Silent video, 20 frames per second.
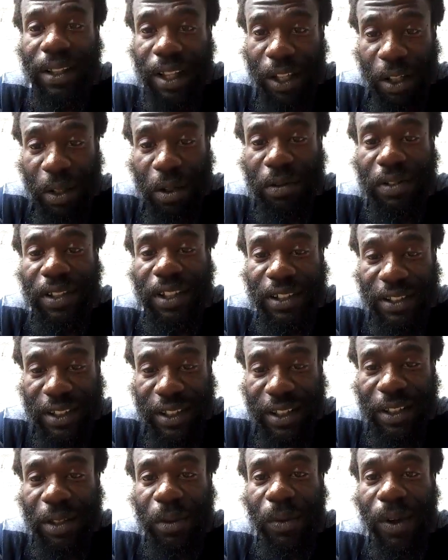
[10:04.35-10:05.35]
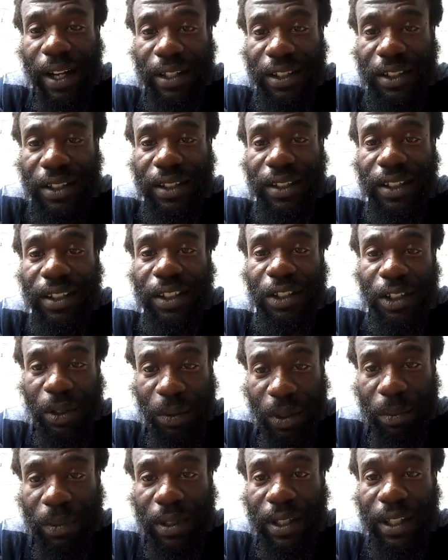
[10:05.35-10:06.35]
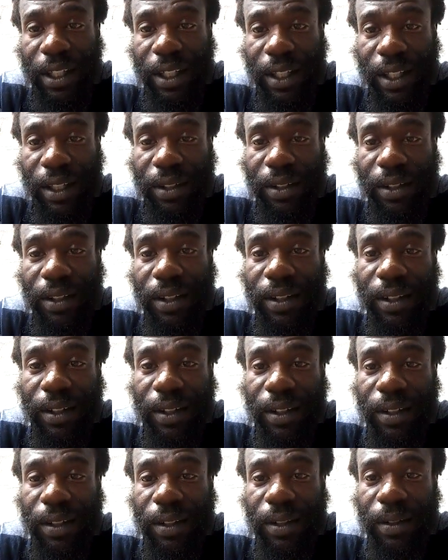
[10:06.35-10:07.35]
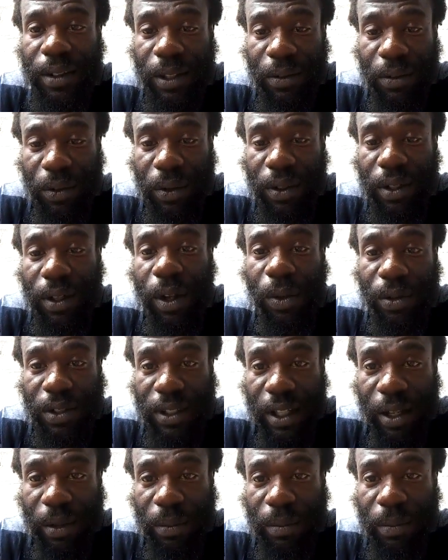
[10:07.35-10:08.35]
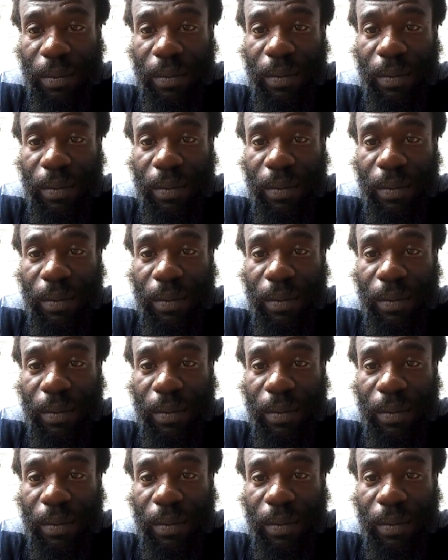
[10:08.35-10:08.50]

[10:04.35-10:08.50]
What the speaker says: I thank you for listening and watching. And until we meet again, leave you in Hotep.